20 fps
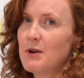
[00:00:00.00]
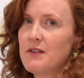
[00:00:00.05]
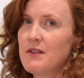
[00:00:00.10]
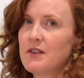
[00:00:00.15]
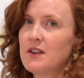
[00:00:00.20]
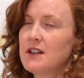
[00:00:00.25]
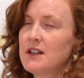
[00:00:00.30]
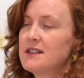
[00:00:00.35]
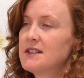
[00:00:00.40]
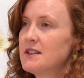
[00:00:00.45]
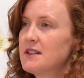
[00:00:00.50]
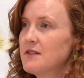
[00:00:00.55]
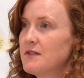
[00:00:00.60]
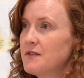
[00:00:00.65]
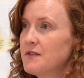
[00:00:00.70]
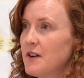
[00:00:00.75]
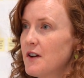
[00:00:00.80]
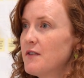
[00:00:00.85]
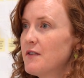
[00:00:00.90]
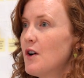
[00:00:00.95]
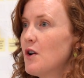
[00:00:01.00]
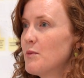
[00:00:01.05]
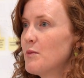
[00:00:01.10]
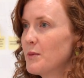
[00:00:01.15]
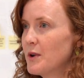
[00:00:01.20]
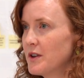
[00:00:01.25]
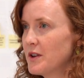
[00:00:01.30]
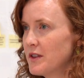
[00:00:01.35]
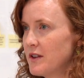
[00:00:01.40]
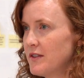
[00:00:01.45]
prevalence of home
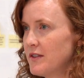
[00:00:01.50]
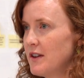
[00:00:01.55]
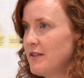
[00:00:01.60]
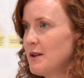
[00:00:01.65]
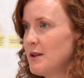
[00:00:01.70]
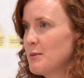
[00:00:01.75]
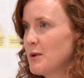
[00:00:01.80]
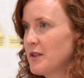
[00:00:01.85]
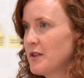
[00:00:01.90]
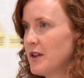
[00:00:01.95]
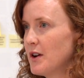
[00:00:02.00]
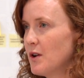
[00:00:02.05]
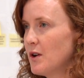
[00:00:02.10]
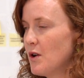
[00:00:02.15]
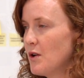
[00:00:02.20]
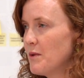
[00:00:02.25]
birth, of giving birth at